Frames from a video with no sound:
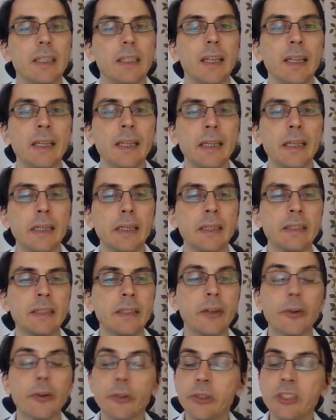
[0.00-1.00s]
And the
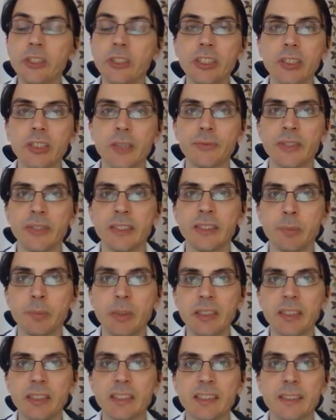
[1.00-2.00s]
origin of this
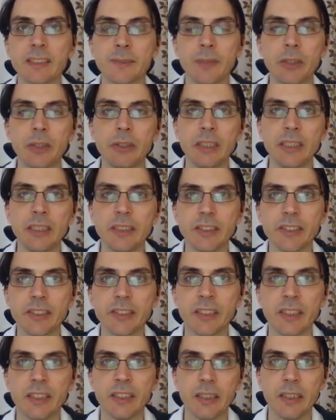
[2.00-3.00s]
species is very
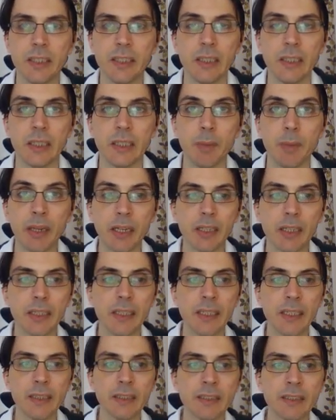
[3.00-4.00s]
interesting
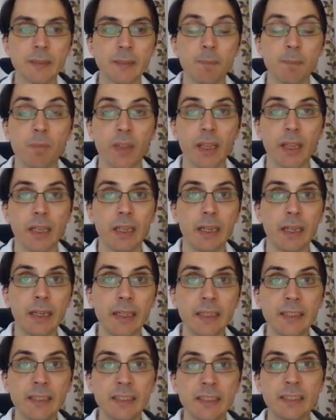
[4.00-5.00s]
because
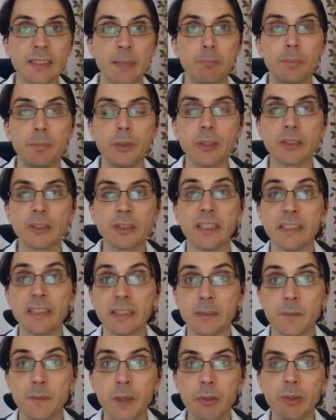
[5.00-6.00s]
it's a book that is
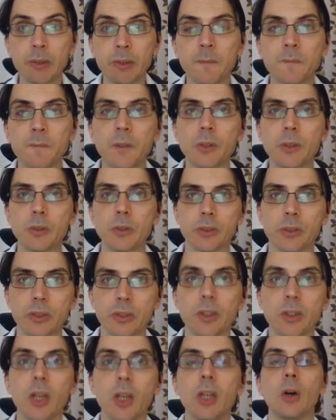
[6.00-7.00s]
very focused
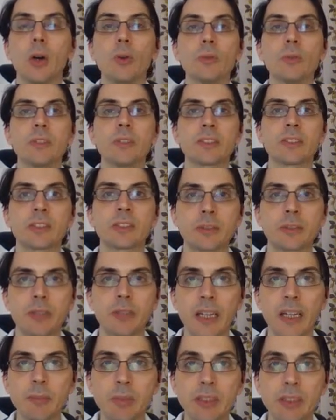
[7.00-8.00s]
on
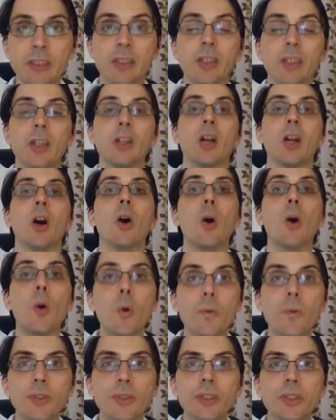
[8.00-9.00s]
describing
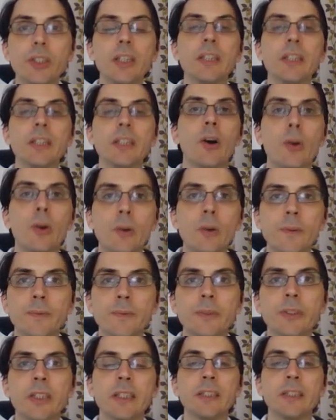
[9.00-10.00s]
over and
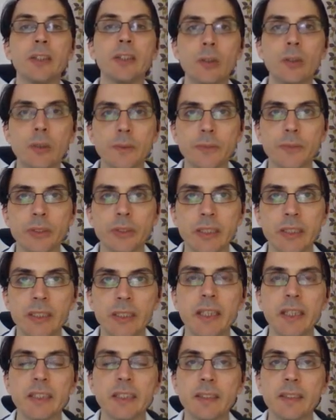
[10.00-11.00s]
over and over
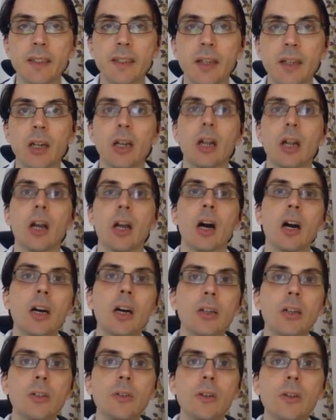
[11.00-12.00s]
again
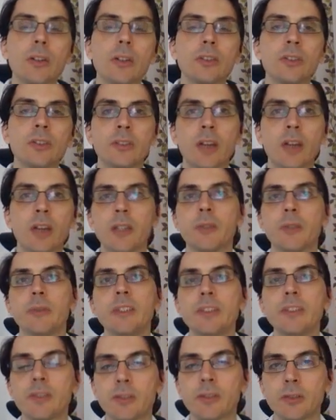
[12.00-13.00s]
how Darwin
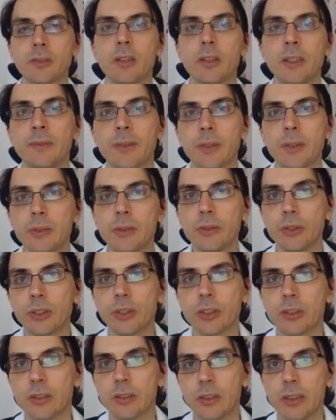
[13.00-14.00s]
saw
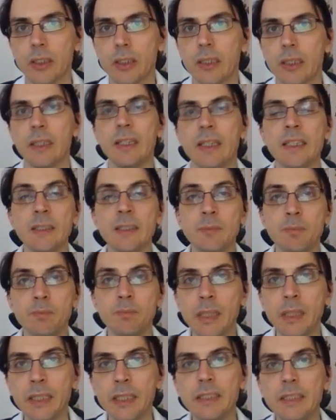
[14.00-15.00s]
evolution in
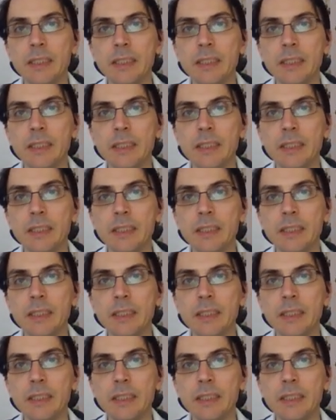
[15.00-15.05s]
many